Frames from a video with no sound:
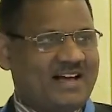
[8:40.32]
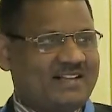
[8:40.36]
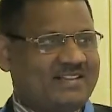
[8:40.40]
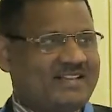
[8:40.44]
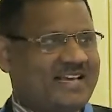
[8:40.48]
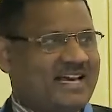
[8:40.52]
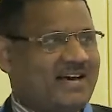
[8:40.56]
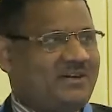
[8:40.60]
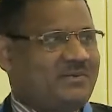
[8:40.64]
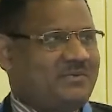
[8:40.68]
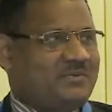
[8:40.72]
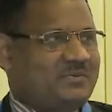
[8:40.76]

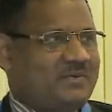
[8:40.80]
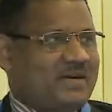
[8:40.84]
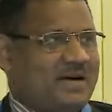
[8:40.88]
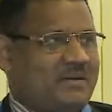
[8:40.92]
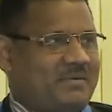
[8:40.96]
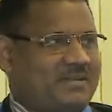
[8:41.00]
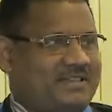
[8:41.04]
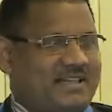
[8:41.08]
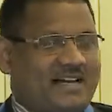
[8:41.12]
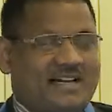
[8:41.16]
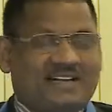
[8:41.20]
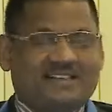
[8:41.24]
They
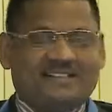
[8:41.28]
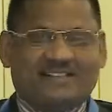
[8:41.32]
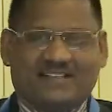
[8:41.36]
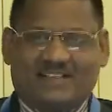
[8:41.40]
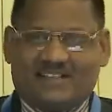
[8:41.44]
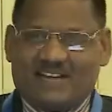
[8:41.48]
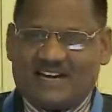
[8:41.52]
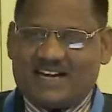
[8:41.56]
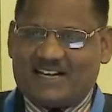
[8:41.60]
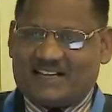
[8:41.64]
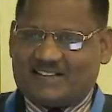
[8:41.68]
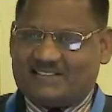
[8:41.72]
have, that is
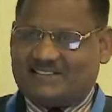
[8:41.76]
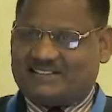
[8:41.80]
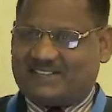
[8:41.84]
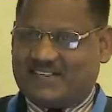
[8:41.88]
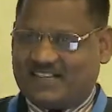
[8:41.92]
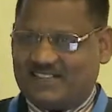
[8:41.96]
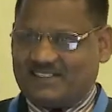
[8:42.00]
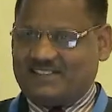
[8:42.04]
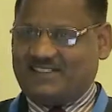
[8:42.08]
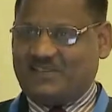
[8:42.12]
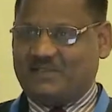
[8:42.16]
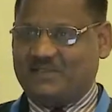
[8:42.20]
the great
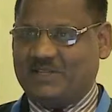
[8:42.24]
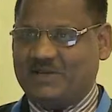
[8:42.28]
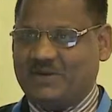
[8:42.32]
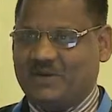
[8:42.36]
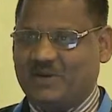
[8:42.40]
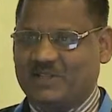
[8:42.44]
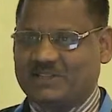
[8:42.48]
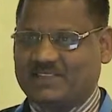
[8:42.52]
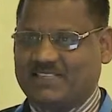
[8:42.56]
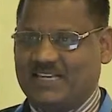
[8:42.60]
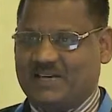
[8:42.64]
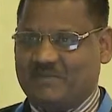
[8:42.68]
strength of the
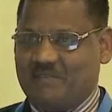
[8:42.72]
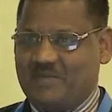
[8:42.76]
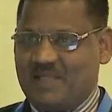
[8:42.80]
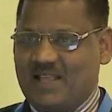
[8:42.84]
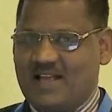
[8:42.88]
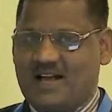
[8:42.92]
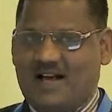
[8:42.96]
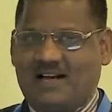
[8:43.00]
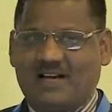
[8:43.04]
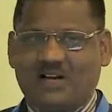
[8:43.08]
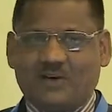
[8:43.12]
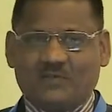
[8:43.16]
whole thing.
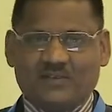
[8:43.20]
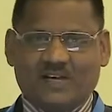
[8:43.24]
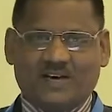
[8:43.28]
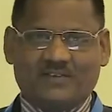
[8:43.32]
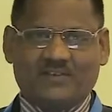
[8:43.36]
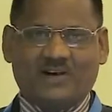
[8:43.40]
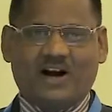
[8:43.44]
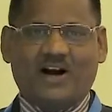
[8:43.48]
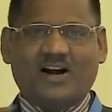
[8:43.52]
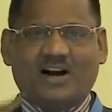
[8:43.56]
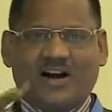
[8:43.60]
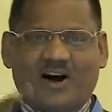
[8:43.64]
And now we
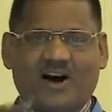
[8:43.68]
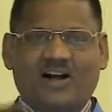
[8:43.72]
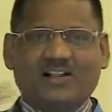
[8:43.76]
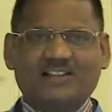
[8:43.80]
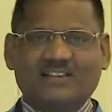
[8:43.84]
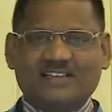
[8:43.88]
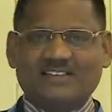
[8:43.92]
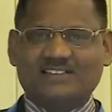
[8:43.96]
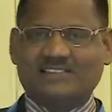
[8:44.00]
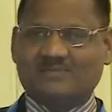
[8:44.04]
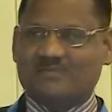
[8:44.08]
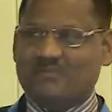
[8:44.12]
have got
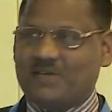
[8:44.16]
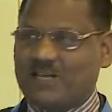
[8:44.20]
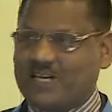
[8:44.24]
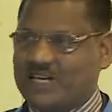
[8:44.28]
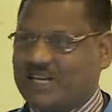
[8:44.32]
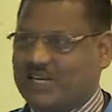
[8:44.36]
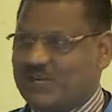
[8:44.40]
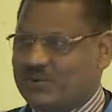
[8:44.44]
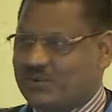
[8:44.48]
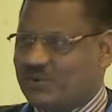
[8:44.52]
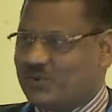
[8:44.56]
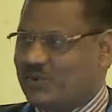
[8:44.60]
all these
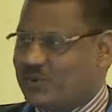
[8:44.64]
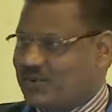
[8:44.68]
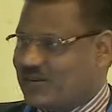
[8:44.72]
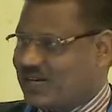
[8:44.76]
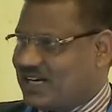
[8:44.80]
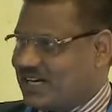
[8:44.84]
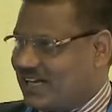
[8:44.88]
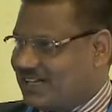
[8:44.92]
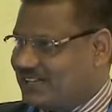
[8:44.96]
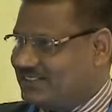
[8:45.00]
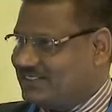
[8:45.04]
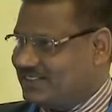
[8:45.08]
milieu
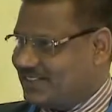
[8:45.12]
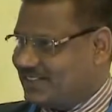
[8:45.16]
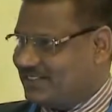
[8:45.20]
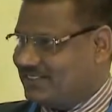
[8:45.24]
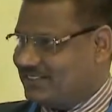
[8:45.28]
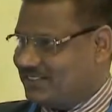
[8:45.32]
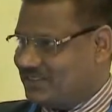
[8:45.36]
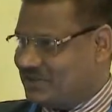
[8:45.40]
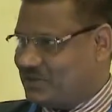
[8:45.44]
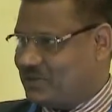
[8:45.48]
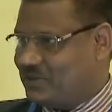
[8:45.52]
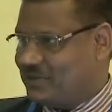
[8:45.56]

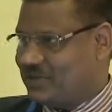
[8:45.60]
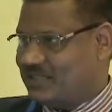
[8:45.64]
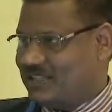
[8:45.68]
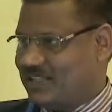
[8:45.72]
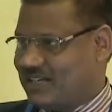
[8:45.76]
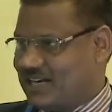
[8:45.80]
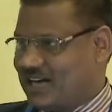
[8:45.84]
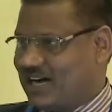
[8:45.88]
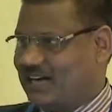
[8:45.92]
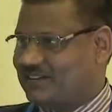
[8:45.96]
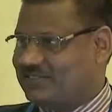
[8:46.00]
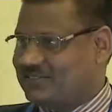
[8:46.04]
cultures,
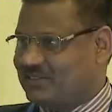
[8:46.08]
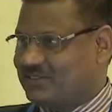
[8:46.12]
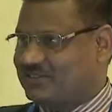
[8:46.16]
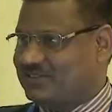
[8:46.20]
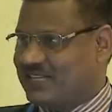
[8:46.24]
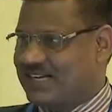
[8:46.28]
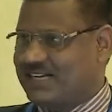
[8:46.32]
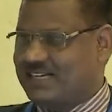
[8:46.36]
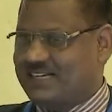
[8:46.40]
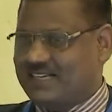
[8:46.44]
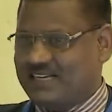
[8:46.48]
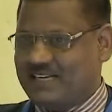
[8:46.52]
within our
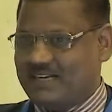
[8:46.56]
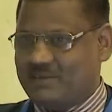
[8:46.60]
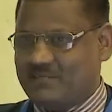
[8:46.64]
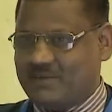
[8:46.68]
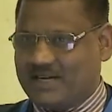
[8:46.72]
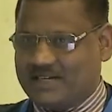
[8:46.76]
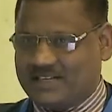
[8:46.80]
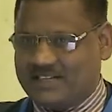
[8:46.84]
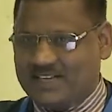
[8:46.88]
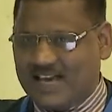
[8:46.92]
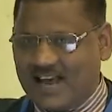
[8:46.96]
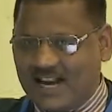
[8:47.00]
society,
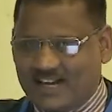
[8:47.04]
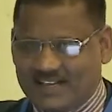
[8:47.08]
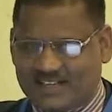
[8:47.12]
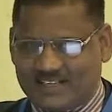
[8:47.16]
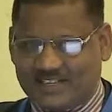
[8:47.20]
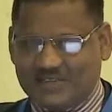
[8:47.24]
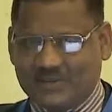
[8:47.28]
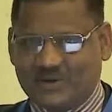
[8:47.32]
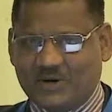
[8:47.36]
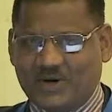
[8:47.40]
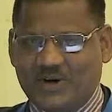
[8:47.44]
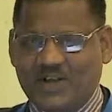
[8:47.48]
but yet,
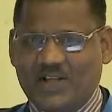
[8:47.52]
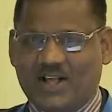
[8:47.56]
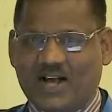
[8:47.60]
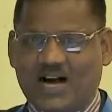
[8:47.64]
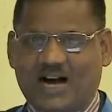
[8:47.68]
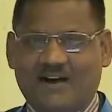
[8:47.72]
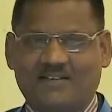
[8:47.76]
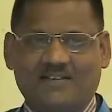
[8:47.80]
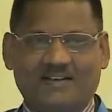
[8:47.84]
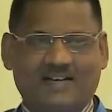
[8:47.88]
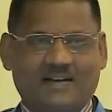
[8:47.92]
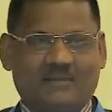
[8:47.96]

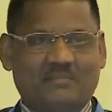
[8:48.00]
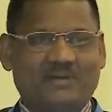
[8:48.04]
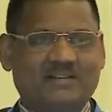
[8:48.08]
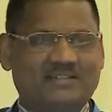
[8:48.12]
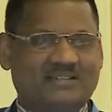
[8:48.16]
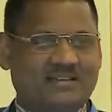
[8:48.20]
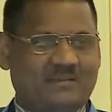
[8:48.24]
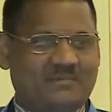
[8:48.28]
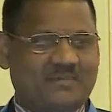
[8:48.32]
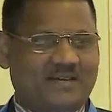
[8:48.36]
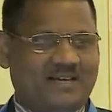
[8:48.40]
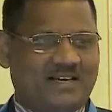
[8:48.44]
our
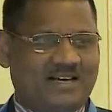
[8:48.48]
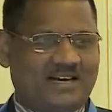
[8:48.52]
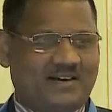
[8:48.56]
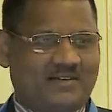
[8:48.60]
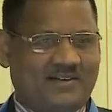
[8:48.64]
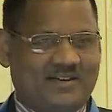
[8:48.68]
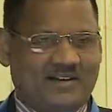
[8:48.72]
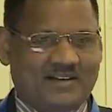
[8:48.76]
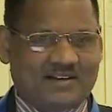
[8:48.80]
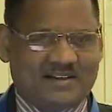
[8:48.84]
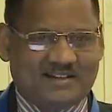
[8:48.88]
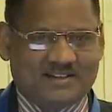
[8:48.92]
MSME,
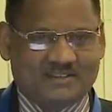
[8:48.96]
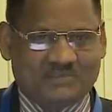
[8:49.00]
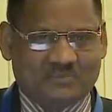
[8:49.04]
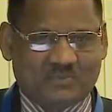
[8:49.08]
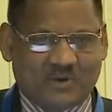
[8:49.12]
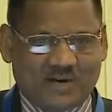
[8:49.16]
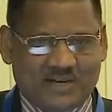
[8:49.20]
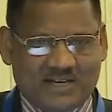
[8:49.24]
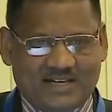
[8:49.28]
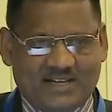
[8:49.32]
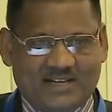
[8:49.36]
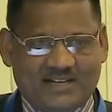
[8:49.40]
our
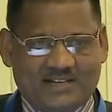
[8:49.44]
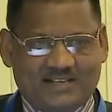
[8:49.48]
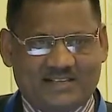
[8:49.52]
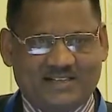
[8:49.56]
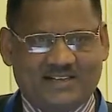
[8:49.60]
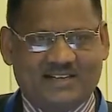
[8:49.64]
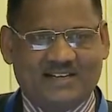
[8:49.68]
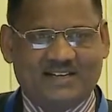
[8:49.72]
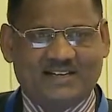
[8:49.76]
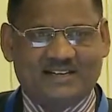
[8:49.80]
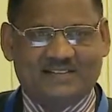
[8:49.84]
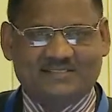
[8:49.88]
small
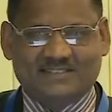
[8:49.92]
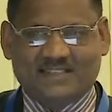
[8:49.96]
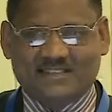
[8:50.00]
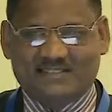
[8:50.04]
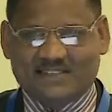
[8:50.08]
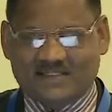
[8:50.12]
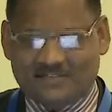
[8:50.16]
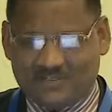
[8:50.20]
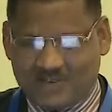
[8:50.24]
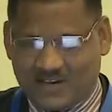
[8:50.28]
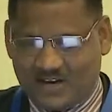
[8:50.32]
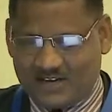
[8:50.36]

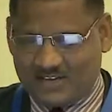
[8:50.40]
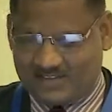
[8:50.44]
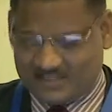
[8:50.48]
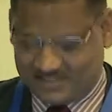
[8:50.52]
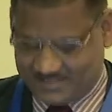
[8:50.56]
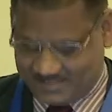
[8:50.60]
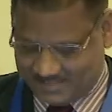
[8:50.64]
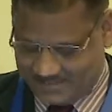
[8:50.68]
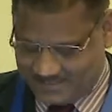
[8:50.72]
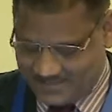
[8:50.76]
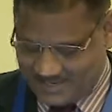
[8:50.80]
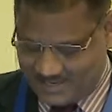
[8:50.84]
industries have not
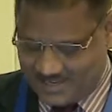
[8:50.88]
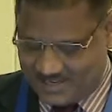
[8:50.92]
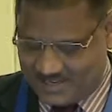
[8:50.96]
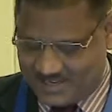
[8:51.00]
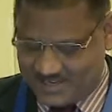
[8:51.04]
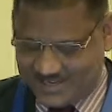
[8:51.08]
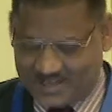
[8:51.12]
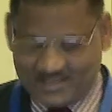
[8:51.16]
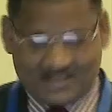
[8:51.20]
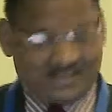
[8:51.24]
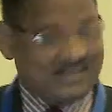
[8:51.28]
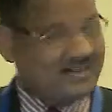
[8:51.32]

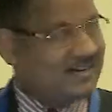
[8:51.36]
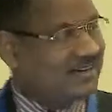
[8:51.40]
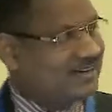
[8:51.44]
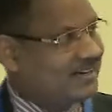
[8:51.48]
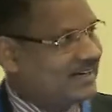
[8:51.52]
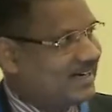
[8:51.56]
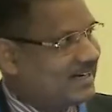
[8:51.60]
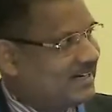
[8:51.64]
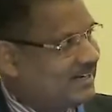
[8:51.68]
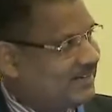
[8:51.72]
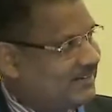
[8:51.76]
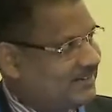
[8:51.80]

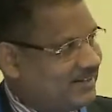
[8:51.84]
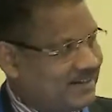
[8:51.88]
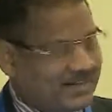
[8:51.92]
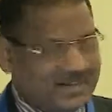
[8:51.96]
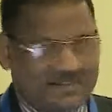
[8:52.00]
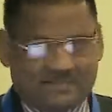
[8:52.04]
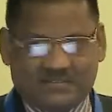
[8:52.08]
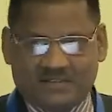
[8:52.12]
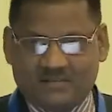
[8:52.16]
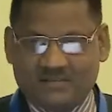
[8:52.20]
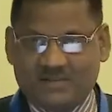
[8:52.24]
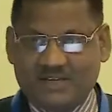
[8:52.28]
kind of
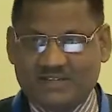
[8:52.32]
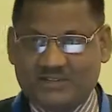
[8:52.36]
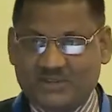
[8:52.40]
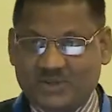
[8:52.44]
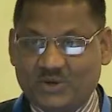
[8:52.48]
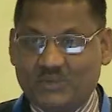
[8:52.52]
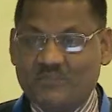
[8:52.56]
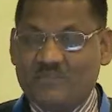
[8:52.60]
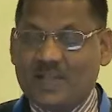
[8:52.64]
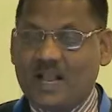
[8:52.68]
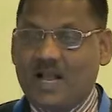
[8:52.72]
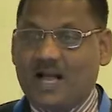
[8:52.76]
learned from it.
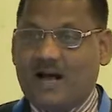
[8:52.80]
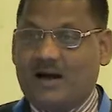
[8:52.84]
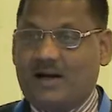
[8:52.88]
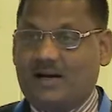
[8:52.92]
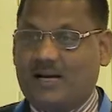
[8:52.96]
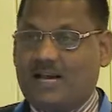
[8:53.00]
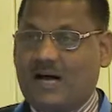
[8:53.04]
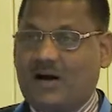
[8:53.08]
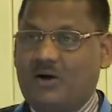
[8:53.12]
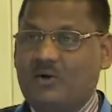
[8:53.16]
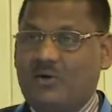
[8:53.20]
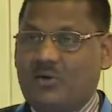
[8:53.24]
So
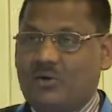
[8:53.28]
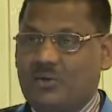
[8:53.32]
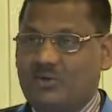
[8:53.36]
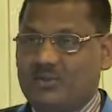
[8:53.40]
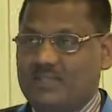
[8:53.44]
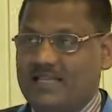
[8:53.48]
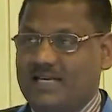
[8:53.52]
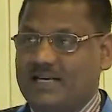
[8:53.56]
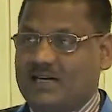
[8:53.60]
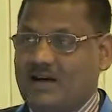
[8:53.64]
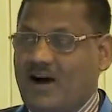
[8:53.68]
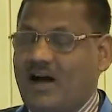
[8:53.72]
now
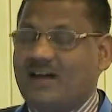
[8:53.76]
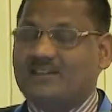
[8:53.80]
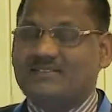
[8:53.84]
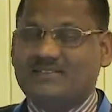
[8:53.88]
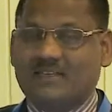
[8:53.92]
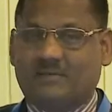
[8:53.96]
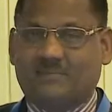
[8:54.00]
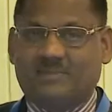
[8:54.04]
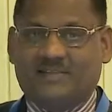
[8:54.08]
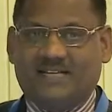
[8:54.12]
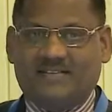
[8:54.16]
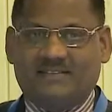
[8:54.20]
the
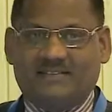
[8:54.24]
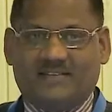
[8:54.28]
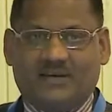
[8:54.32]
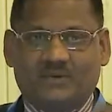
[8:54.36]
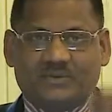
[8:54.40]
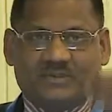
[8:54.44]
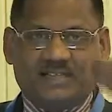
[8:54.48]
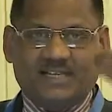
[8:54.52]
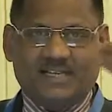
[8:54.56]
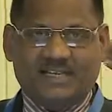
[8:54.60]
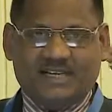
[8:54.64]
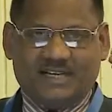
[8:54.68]
concept is,
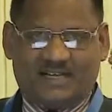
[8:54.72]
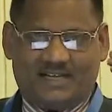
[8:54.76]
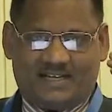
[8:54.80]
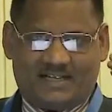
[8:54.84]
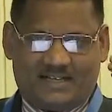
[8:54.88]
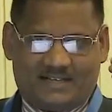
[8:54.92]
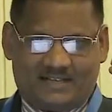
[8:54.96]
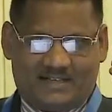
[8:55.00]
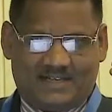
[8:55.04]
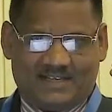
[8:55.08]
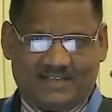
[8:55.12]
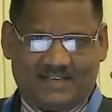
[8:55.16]
now think
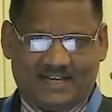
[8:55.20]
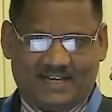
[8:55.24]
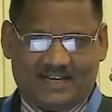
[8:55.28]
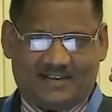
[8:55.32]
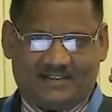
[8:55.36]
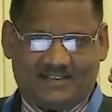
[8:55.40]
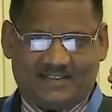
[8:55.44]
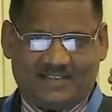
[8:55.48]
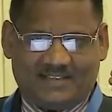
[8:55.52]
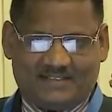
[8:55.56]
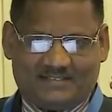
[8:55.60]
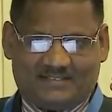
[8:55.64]
a little
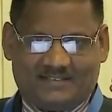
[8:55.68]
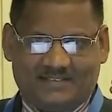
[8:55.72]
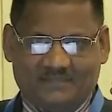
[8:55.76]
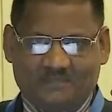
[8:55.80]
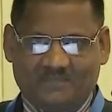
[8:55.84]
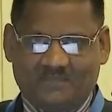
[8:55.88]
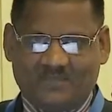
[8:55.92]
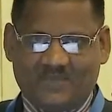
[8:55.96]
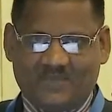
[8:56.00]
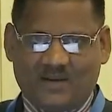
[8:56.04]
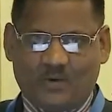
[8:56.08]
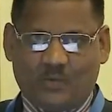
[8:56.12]
on this.
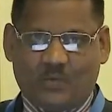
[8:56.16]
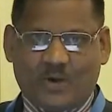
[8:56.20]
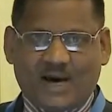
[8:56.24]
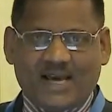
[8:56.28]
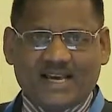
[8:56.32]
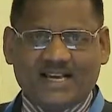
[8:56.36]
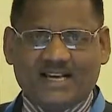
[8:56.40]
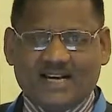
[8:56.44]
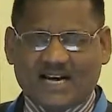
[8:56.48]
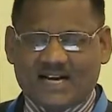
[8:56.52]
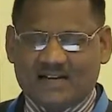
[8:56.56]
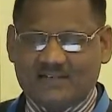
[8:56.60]

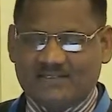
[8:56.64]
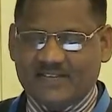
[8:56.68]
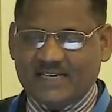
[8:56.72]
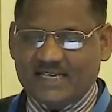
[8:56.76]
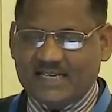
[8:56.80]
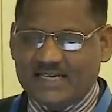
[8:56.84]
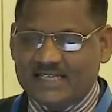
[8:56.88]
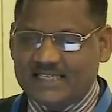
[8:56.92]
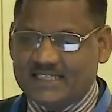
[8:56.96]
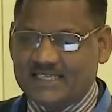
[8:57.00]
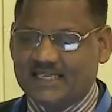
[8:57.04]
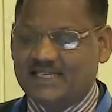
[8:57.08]
Why can't
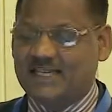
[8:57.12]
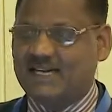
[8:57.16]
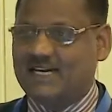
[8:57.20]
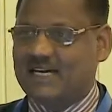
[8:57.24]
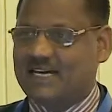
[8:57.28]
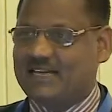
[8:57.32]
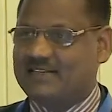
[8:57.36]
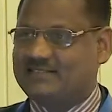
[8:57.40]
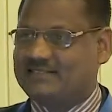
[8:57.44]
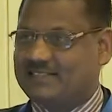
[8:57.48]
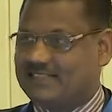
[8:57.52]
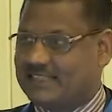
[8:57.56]
we
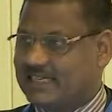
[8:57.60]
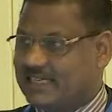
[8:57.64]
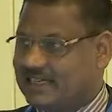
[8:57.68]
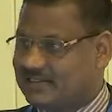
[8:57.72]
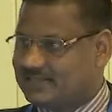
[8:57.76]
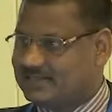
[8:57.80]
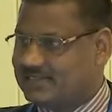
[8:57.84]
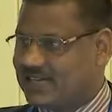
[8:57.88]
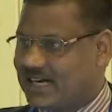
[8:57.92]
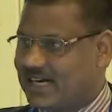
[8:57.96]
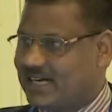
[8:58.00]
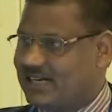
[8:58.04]
internalize in the
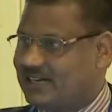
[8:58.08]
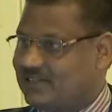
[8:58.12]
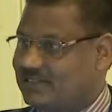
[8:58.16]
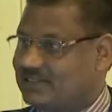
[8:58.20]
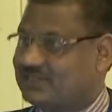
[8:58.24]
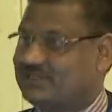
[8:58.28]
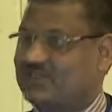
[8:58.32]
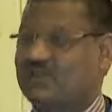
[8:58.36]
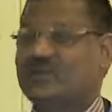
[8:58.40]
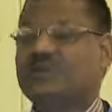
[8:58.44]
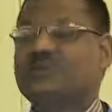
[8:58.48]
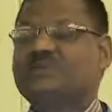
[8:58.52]
design of
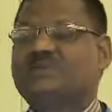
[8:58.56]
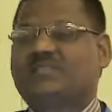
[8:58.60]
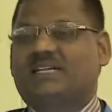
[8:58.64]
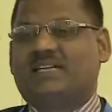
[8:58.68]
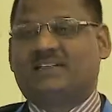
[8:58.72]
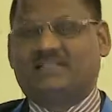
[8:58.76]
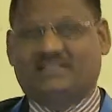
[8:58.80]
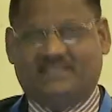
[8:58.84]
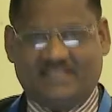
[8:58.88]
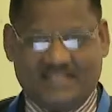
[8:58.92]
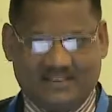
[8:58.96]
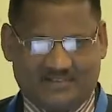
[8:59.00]
the solution
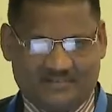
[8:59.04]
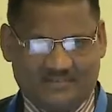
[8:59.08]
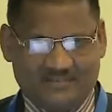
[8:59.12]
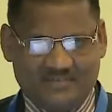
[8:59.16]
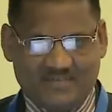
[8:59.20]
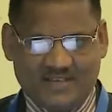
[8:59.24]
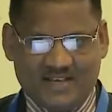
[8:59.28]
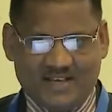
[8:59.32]
itself?